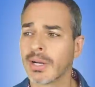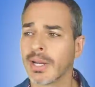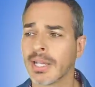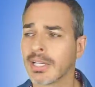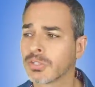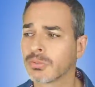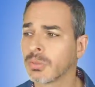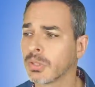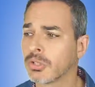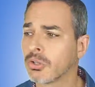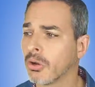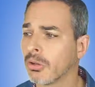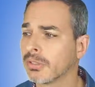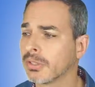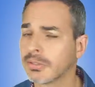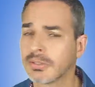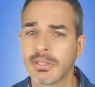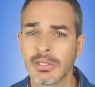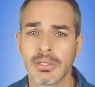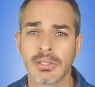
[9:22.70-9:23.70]
as we call
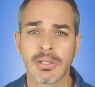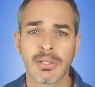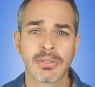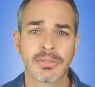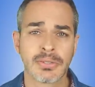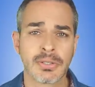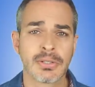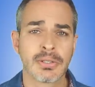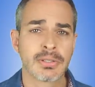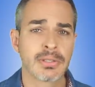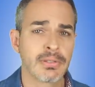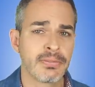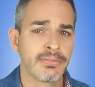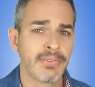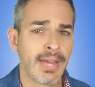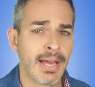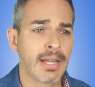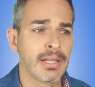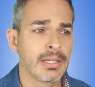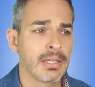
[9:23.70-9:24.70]
it here in Silicon
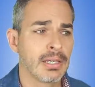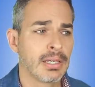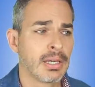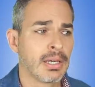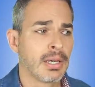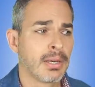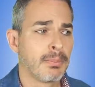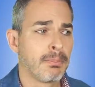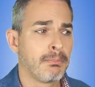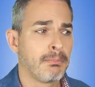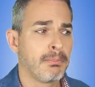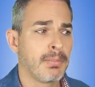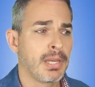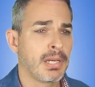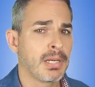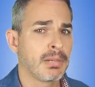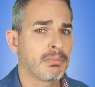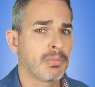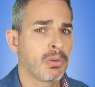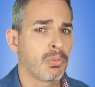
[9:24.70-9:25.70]
Valley,
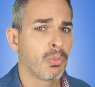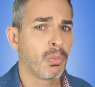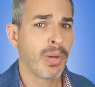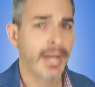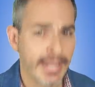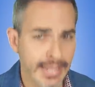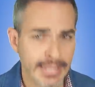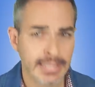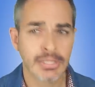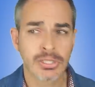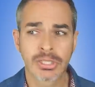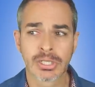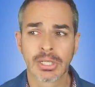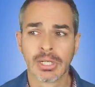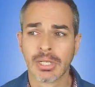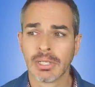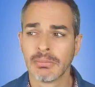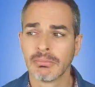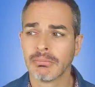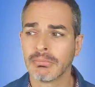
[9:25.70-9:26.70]
minimum wage,
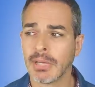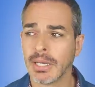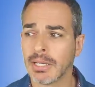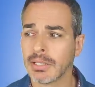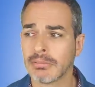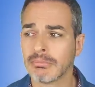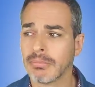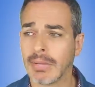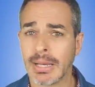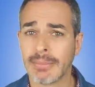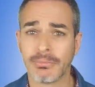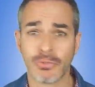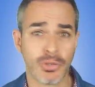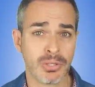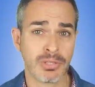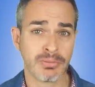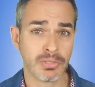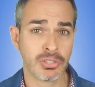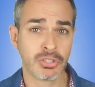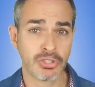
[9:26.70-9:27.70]
and I'm
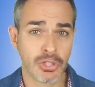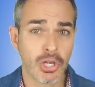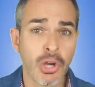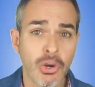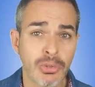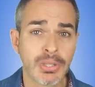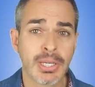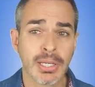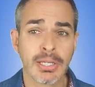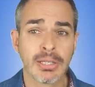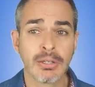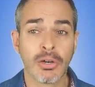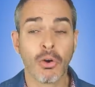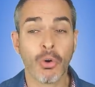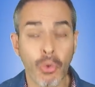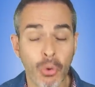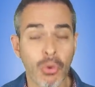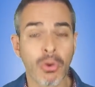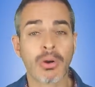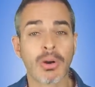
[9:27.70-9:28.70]
not even joking,
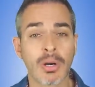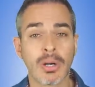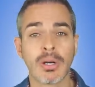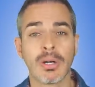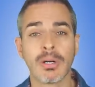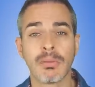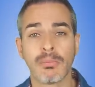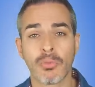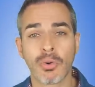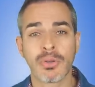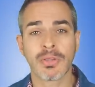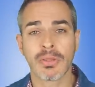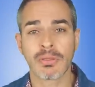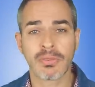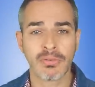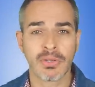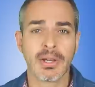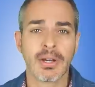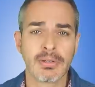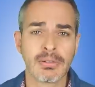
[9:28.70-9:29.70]
or more than
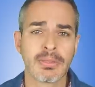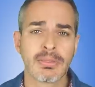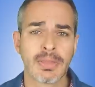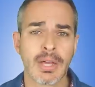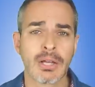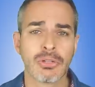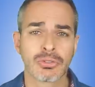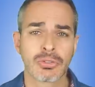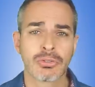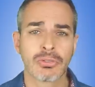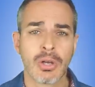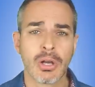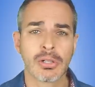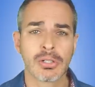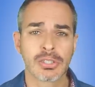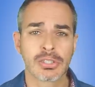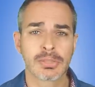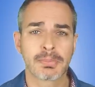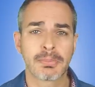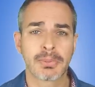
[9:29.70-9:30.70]

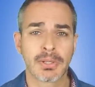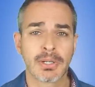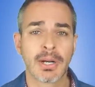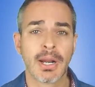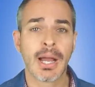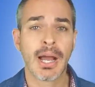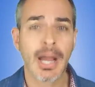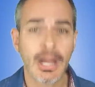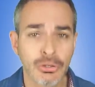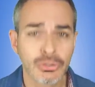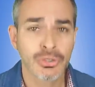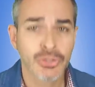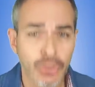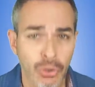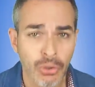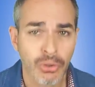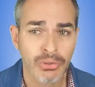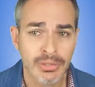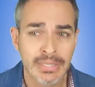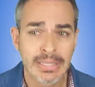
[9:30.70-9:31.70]
$300,000 per
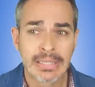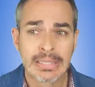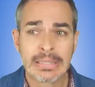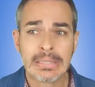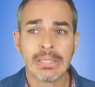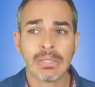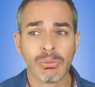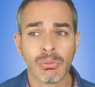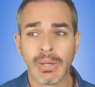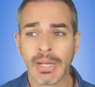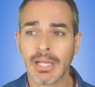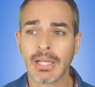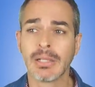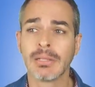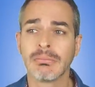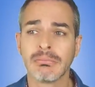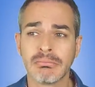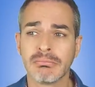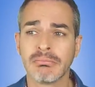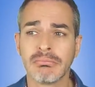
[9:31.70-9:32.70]
household,
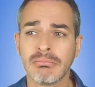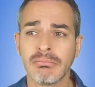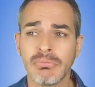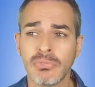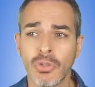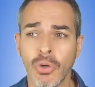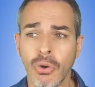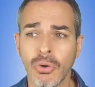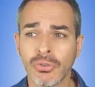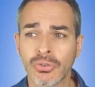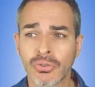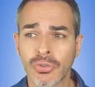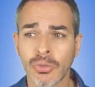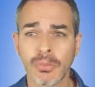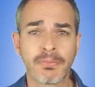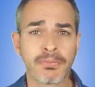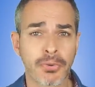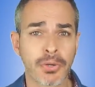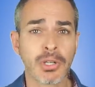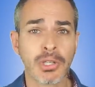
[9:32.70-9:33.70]
well, no
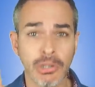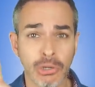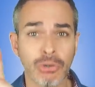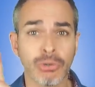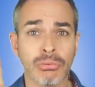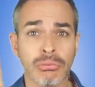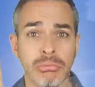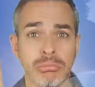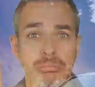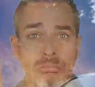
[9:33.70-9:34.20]
soup for you.